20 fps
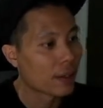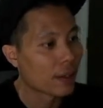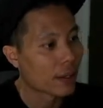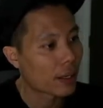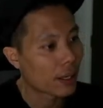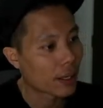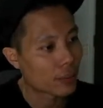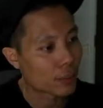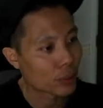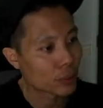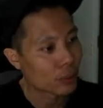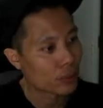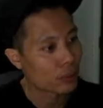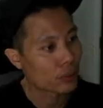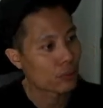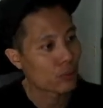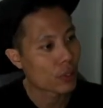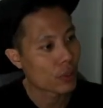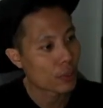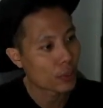I'm going to
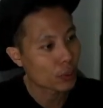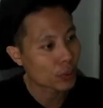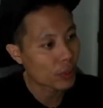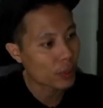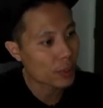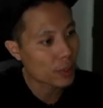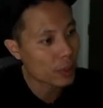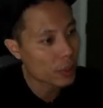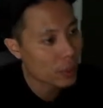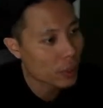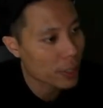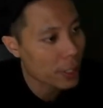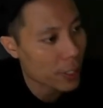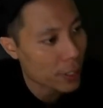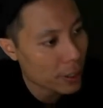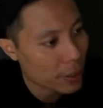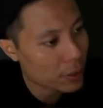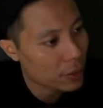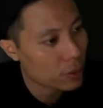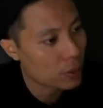remote
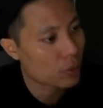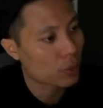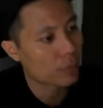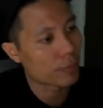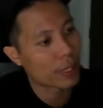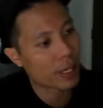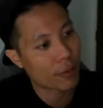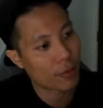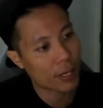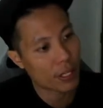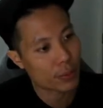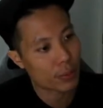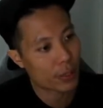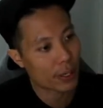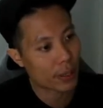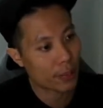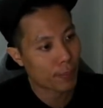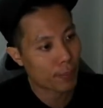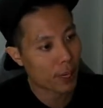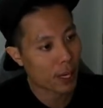connect to my
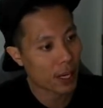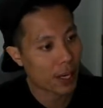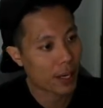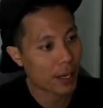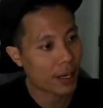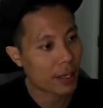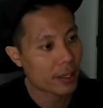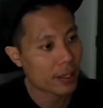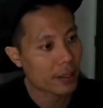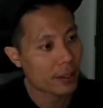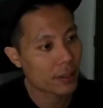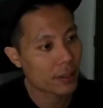Raspberry Pi.